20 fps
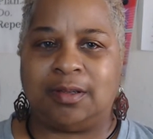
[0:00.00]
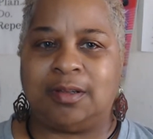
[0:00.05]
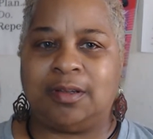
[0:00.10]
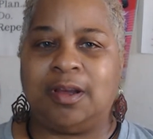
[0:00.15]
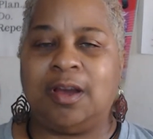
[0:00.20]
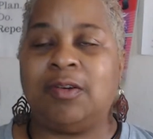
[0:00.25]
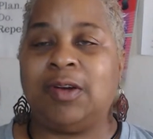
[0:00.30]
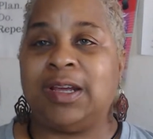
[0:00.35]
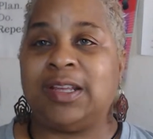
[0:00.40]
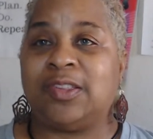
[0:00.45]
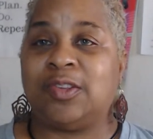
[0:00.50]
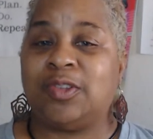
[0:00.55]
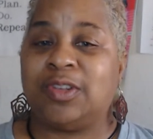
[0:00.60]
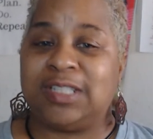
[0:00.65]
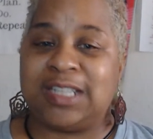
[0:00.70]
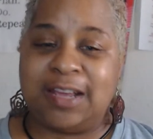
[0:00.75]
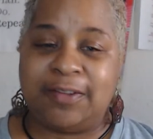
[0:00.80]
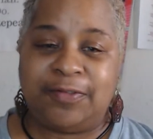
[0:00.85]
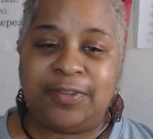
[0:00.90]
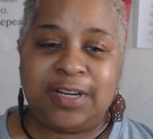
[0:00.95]
All right. So the
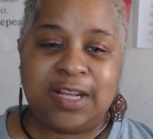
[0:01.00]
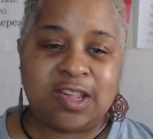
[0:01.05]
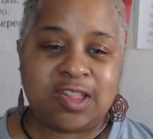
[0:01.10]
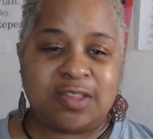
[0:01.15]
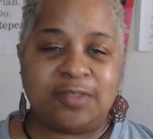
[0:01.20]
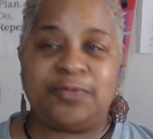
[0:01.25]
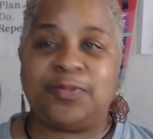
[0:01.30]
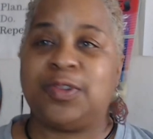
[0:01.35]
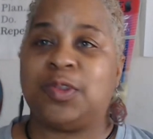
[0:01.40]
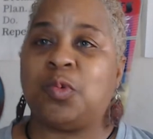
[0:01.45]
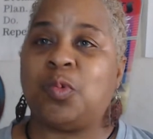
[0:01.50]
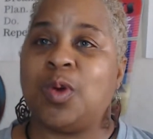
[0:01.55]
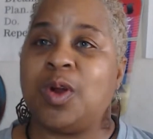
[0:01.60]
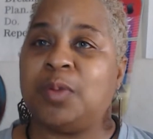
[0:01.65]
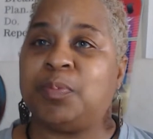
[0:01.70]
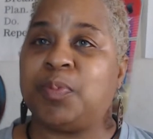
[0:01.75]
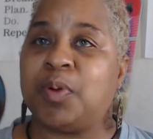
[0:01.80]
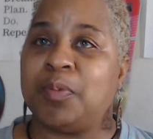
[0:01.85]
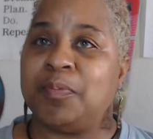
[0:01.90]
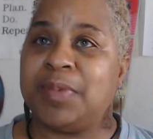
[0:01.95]
definition for the
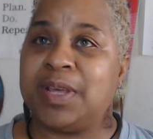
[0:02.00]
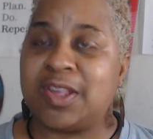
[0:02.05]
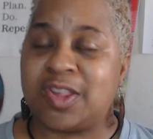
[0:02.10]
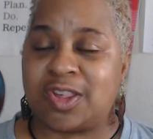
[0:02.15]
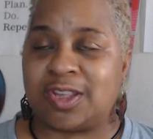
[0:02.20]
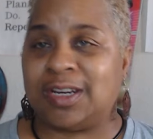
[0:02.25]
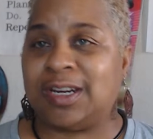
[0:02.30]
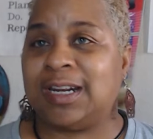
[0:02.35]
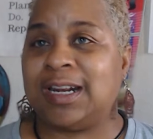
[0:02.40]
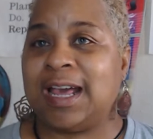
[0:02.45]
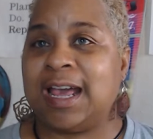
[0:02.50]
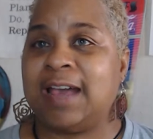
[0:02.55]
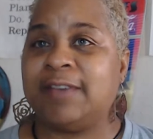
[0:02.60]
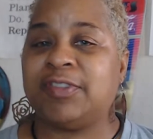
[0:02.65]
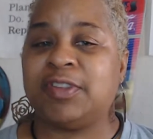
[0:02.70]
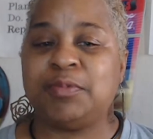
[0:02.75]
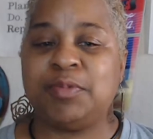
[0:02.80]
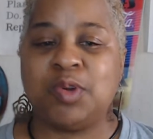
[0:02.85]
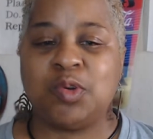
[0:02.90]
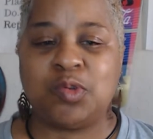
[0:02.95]
word permission, and I have
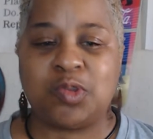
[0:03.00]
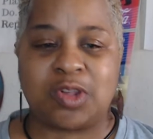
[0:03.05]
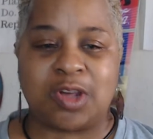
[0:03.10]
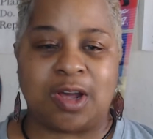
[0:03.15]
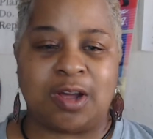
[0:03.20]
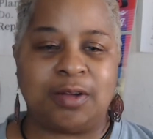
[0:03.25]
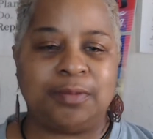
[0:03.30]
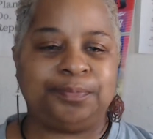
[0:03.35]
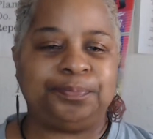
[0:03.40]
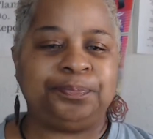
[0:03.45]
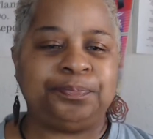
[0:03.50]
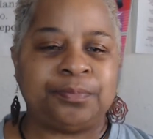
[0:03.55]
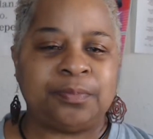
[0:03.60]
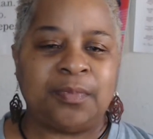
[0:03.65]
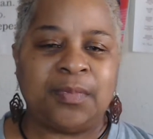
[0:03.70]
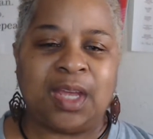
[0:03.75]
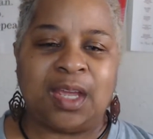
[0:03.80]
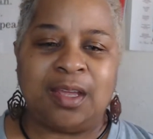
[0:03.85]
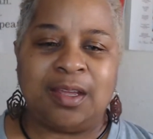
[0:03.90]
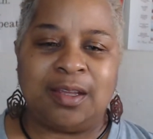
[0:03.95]
some notes, y'all.
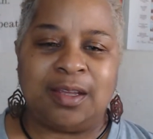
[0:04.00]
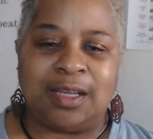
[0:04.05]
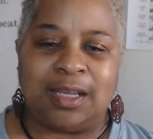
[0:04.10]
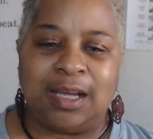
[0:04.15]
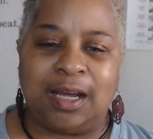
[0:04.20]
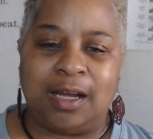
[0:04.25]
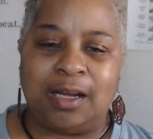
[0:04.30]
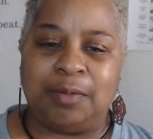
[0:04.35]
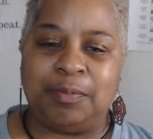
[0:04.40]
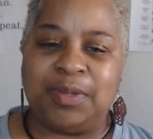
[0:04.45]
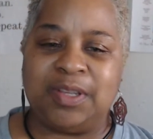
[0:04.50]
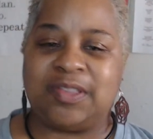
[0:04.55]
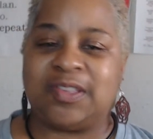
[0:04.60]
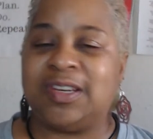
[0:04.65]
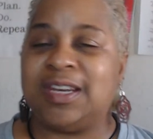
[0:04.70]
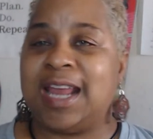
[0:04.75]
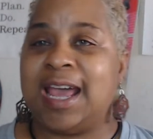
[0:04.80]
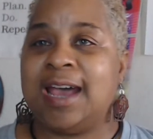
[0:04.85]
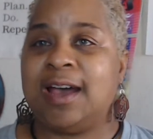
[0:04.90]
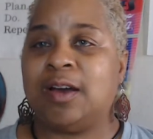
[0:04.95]
It's a
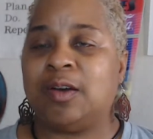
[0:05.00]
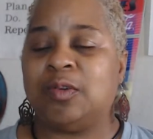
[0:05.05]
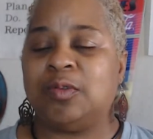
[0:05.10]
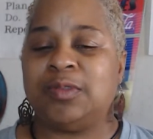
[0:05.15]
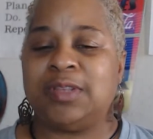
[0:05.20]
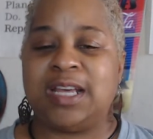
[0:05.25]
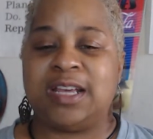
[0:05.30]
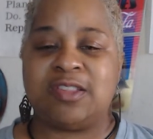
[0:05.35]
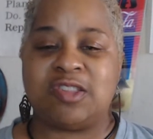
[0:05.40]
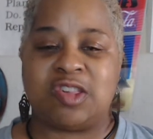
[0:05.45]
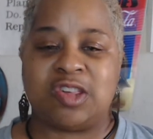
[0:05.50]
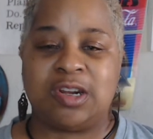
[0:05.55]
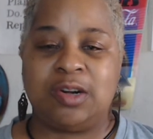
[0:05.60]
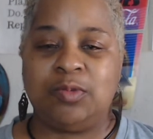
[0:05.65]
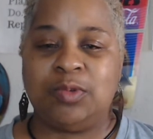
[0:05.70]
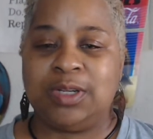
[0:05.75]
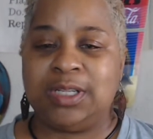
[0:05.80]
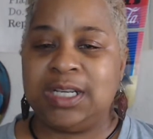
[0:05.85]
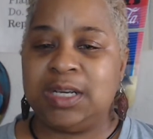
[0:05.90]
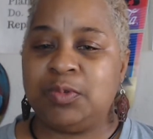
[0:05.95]
noun that
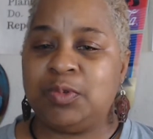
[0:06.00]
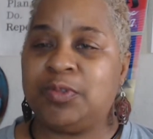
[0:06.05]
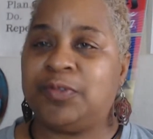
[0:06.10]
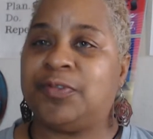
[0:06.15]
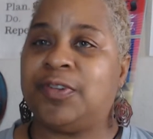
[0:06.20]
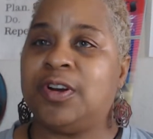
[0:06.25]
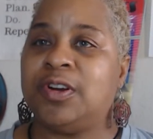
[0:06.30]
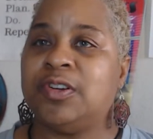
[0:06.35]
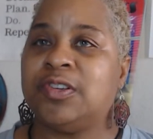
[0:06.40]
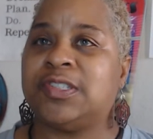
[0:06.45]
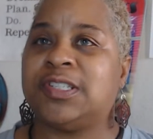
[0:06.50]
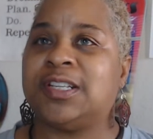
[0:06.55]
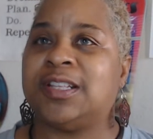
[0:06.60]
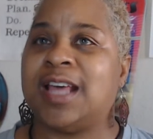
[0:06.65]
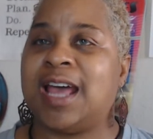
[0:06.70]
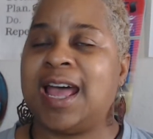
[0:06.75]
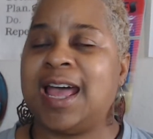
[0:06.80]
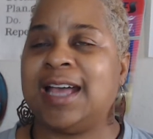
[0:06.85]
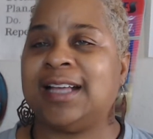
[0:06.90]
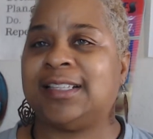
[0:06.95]
generally refers to the
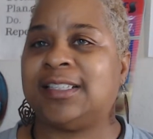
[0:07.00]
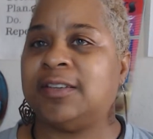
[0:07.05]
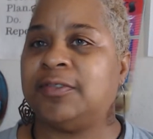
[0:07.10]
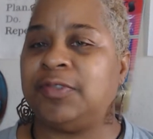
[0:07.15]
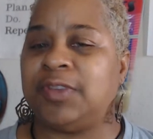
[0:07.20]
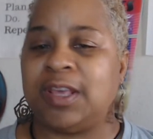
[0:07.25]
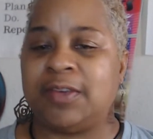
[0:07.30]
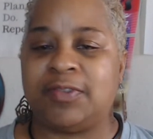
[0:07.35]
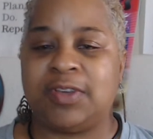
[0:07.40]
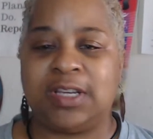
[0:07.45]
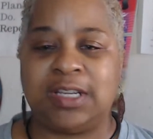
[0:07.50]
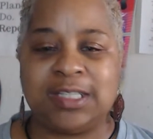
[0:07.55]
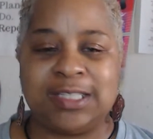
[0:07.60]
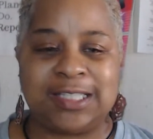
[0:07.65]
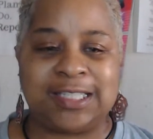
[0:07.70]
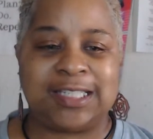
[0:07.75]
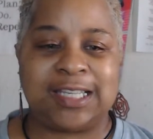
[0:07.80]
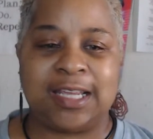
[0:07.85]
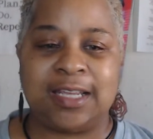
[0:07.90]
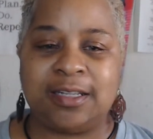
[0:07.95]
act of giving
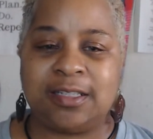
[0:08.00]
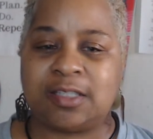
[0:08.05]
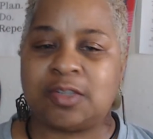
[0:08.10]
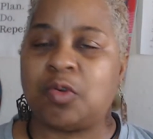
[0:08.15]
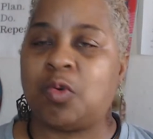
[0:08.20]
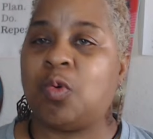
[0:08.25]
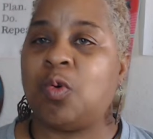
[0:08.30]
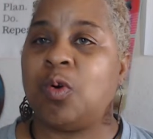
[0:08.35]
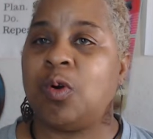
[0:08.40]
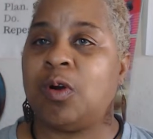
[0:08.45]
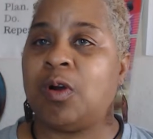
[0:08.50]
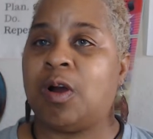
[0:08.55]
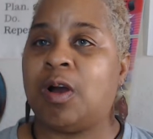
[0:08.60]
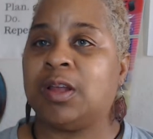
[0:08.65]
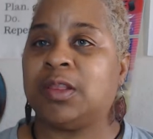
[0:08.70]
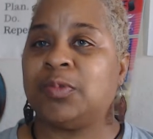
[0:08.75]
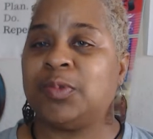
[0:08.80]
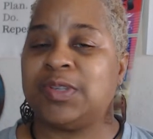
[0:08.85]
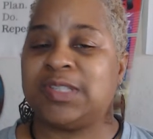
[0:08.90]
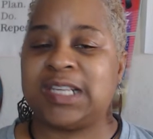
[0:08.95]
consent or
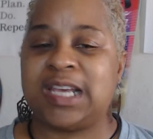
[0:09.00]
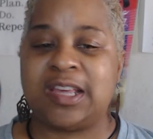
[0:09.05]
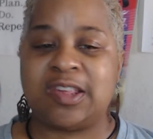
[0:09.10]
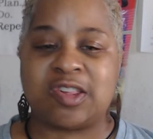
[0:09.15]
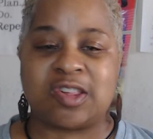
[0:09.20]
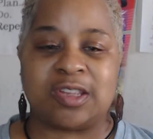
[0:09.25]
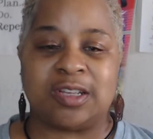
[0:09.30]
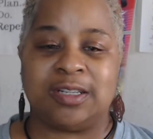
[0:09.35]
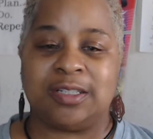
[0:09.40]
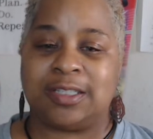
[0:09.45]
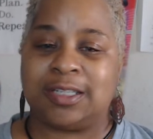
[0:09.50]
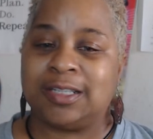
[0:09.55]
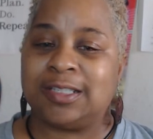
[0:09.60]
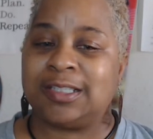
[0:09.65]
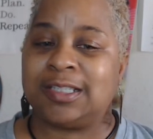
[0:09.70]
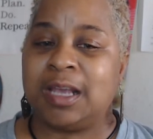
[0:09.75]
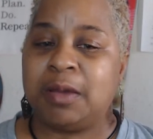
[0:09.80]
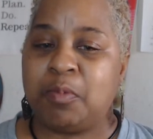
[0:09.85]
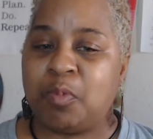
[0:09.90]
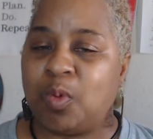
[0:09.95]
authorization to
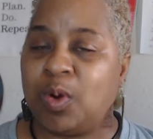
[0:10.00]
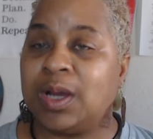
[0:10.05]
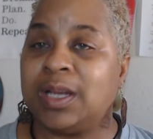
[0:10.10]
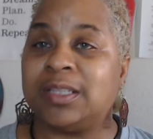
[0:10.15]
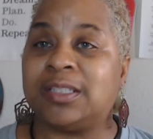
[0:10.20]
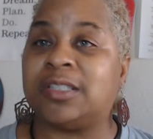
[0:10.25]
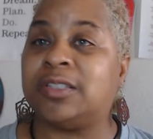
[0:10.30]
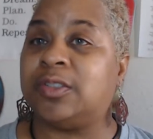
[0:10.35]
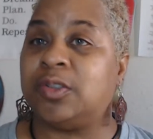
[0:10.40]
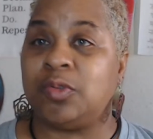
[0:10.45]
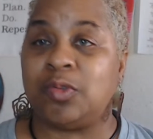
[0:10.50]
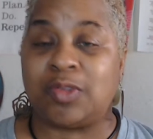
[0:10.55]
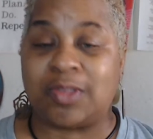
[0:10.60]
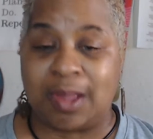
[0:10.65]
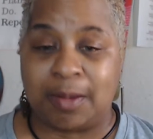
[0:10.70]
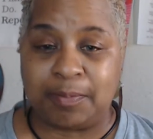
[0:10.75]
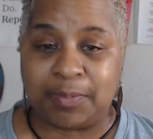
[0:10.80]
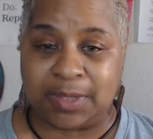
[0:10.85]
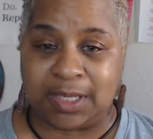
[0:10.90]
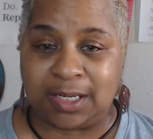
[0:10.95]
someone to do
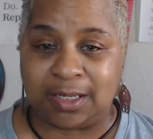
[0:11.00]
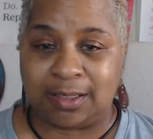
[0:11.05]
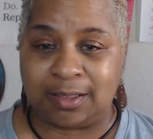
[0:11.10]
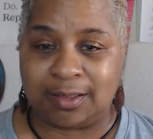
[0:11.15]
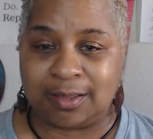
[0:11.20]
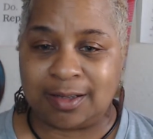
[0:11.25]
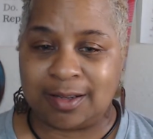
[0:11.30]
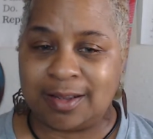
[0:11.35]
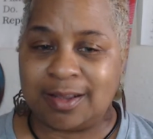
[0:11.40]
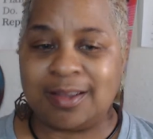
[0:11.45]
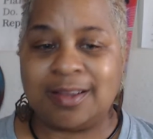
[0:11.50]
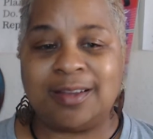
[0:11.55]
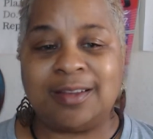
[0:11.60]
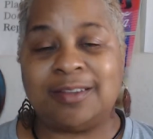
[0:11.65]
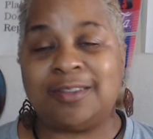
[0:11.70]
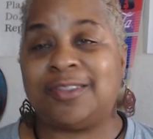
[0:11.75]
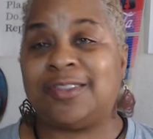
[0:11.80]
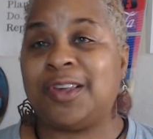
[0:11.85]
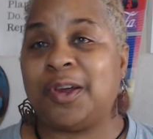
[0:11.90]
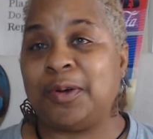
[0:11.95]
something.
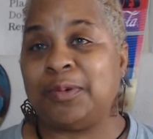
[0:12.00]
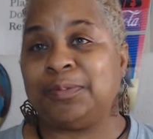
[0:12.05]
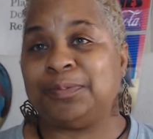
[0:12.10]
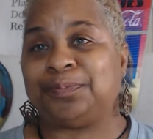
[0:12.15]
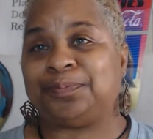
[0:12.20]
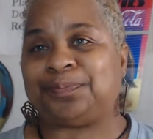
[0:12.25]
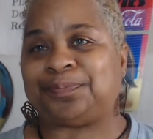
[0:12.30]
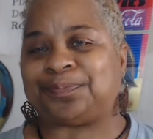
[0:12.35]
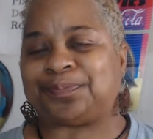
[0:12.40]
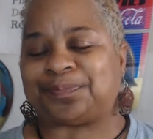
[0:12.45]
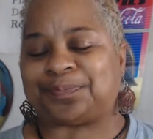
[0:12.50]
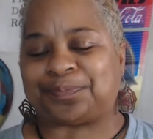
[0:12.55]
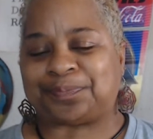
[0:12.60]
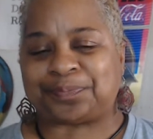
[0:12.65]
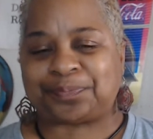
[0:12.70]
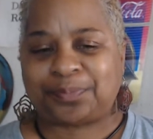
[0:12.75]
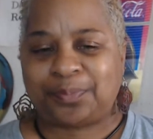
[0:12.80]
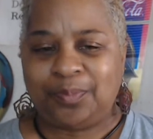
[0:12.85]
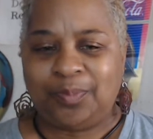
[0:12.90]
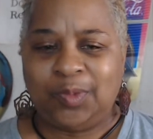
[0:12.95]
So I'm
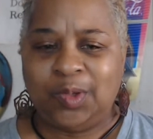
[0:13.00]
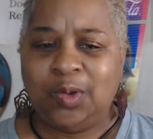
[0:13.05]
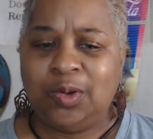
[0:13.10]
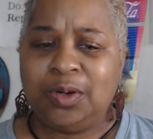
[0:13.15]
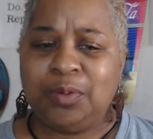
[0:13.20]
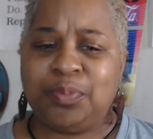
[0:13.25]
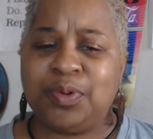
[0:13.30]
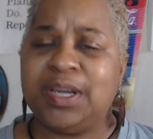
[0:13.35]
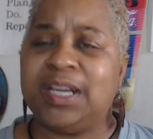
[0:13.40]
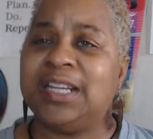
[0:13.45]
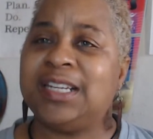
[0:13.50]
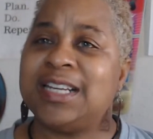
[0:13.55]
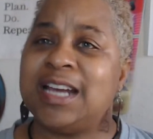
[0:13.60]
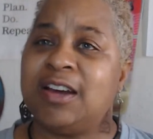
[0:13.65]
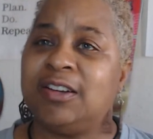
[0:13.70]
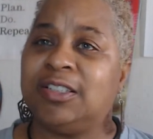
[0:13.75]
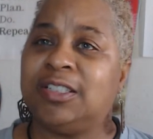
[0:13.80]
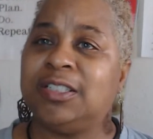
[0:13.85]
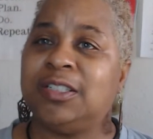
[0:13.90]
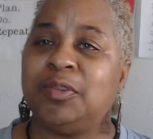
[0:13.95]
going to break it
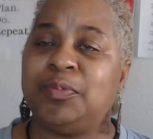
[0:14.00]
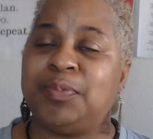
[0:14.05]
down a little